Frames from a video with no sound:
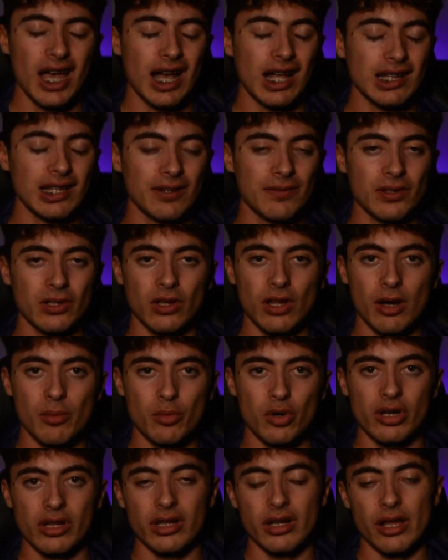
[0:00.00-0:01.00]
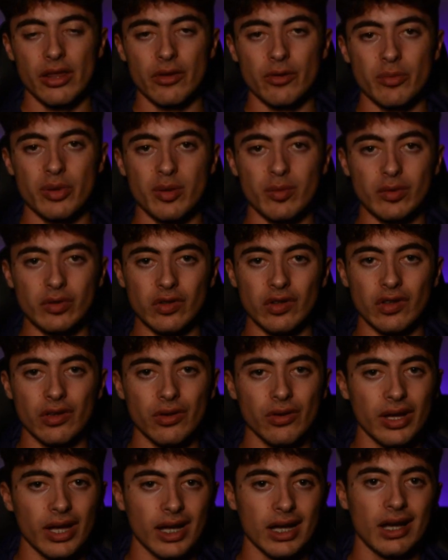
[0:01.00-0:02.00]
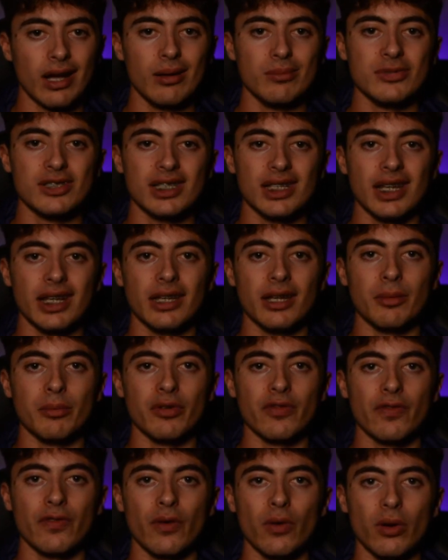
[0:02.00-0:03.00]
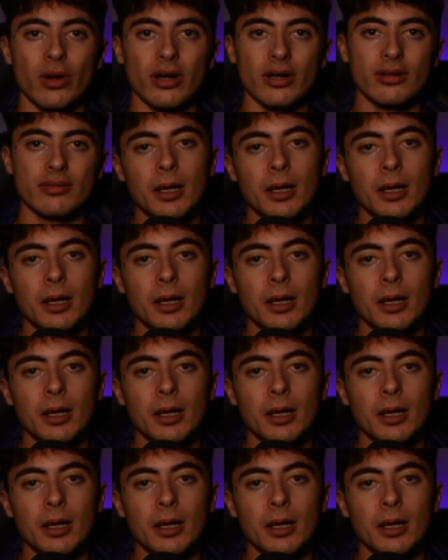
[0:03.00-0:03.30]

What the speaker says: I love it a lot more than other people do. It comes in at number 4.